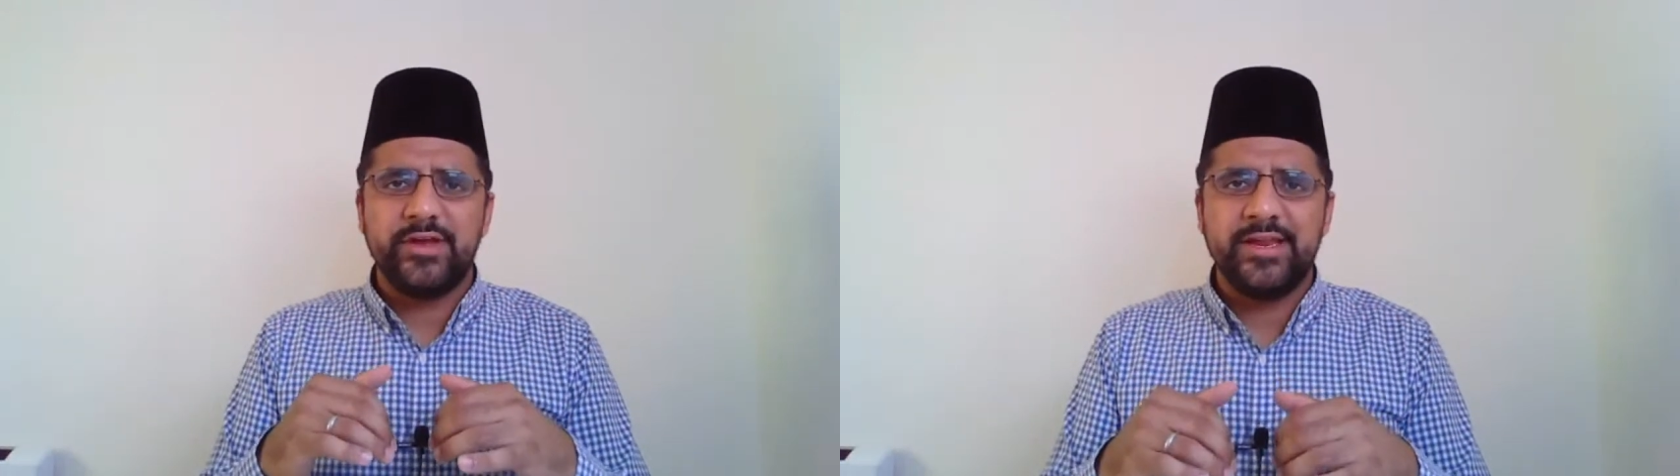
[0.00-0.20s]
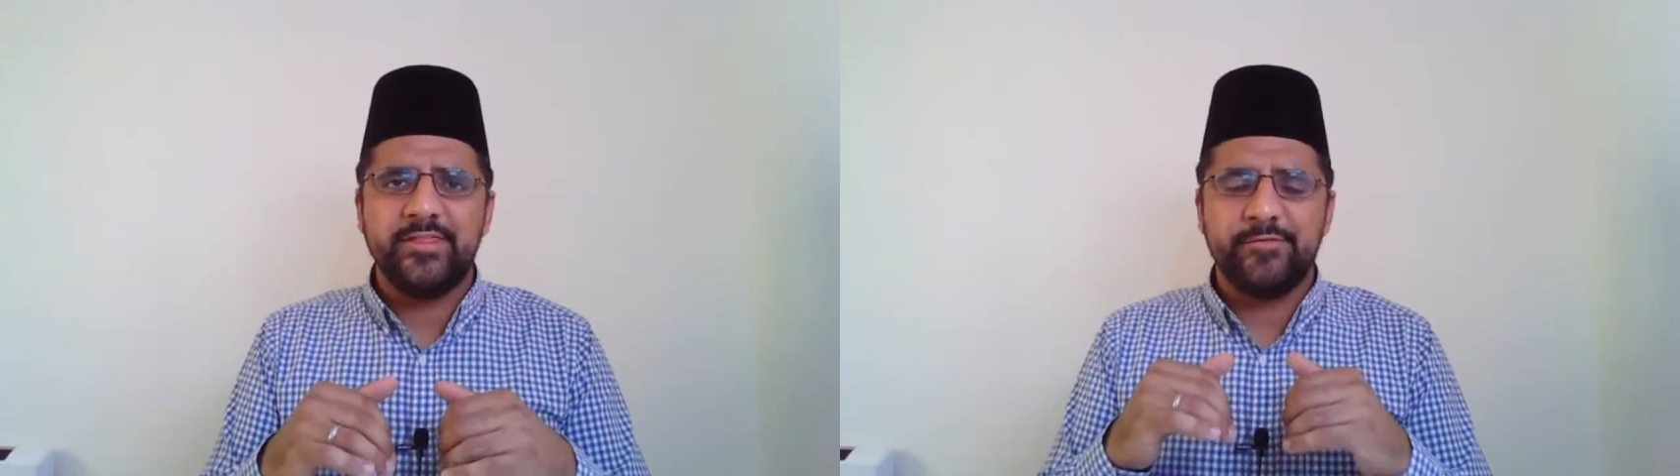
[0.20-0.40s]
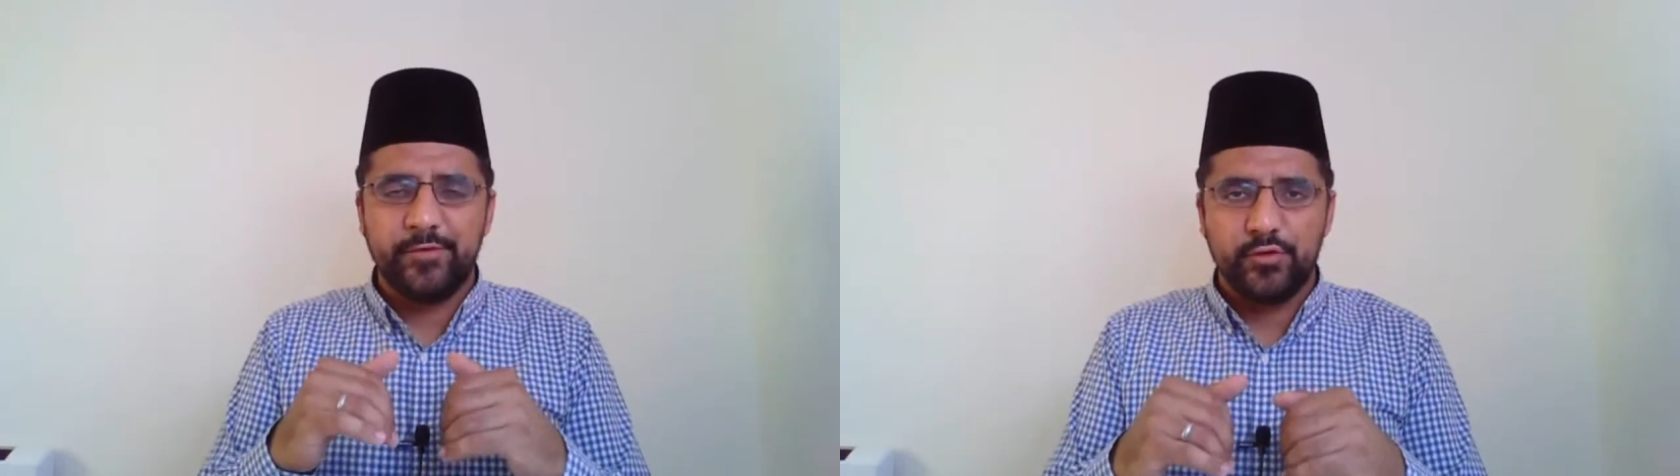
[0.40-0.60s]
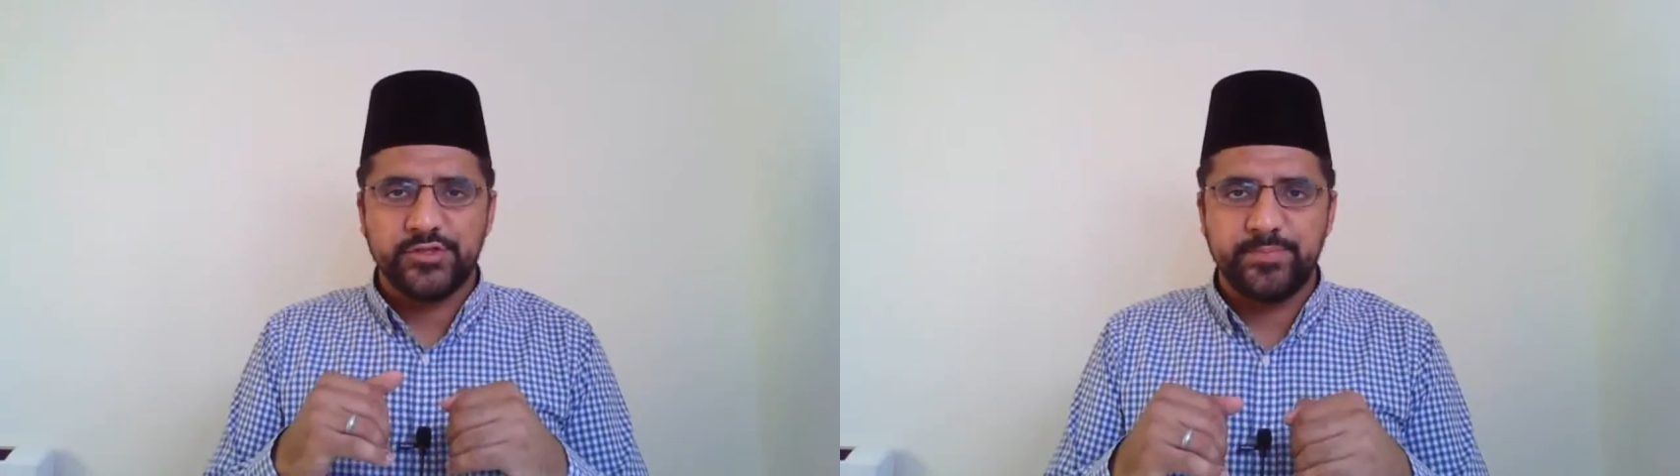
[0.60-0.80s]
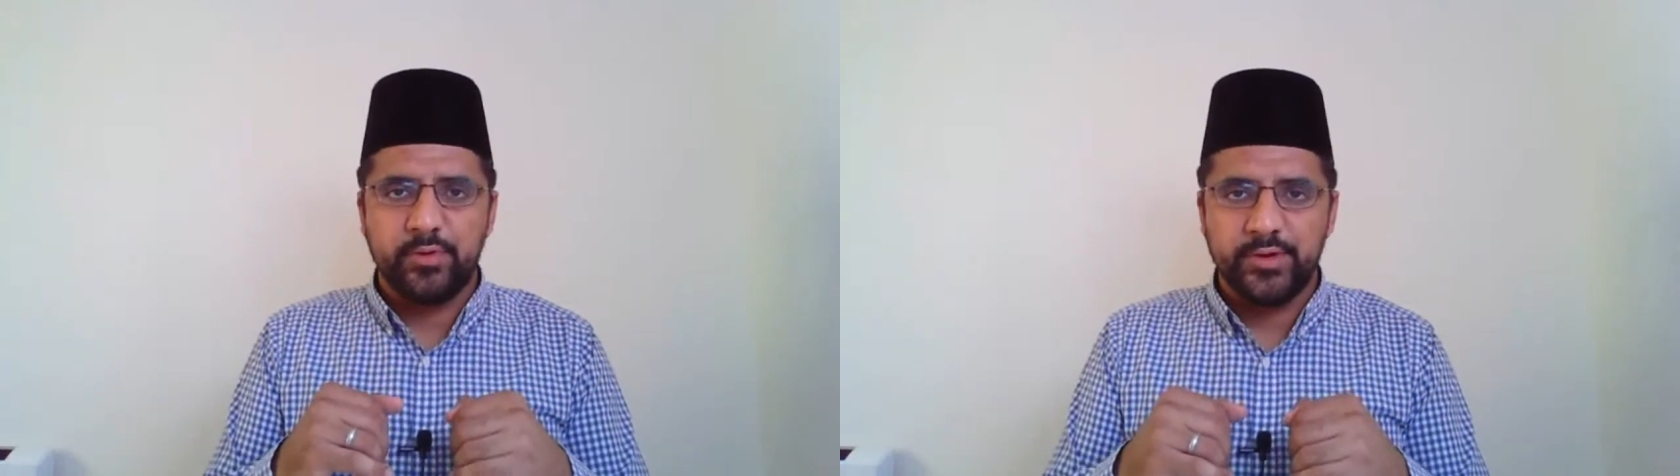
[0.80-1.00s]
really the
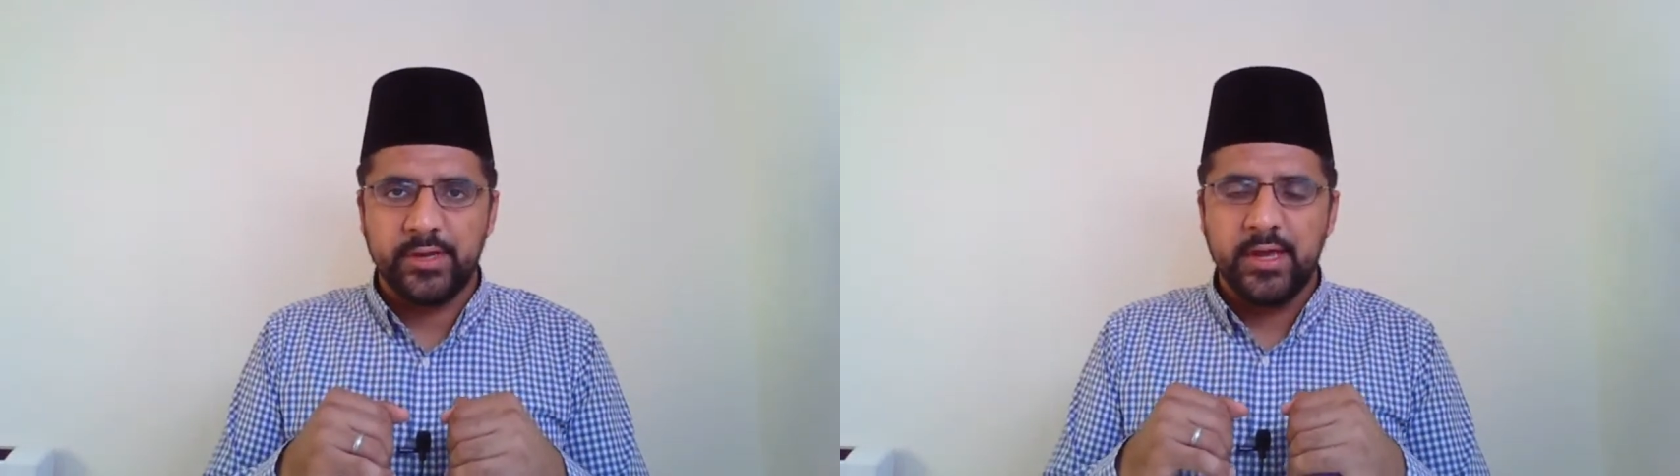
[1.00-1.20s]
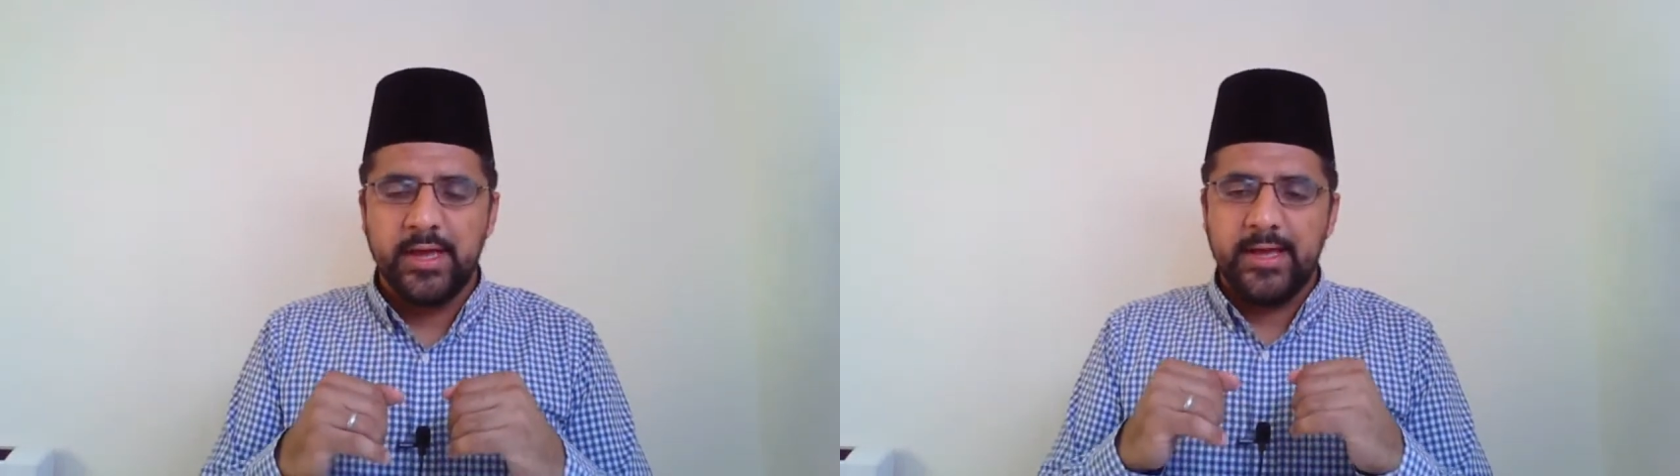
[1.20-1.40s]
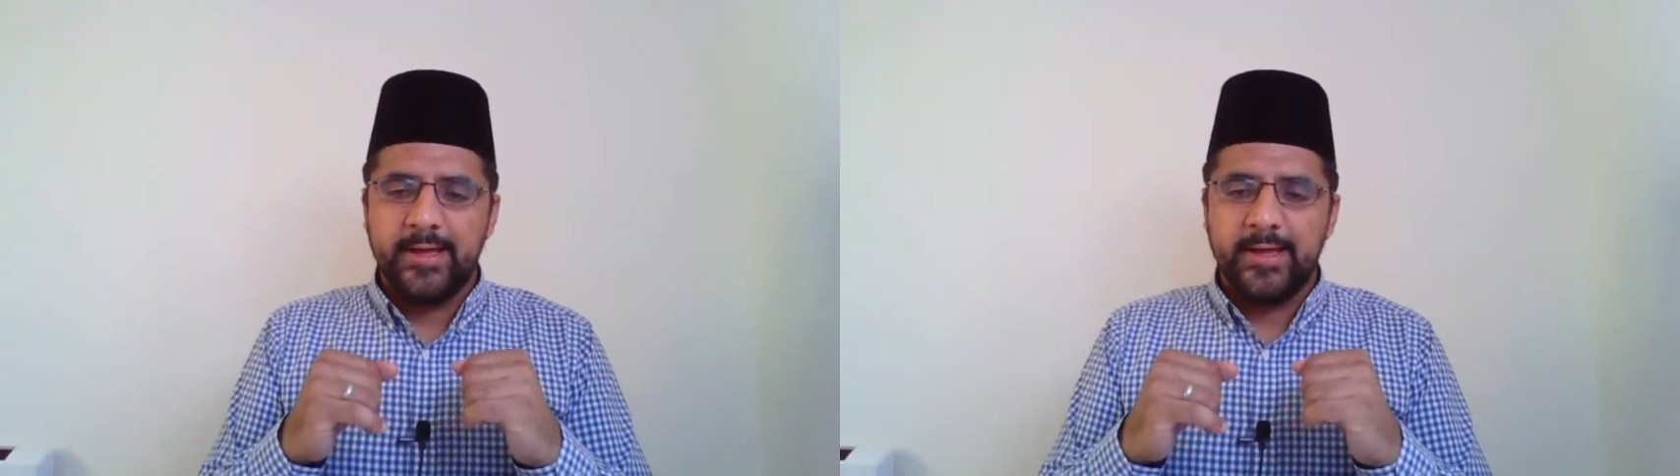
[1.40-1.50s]
focus point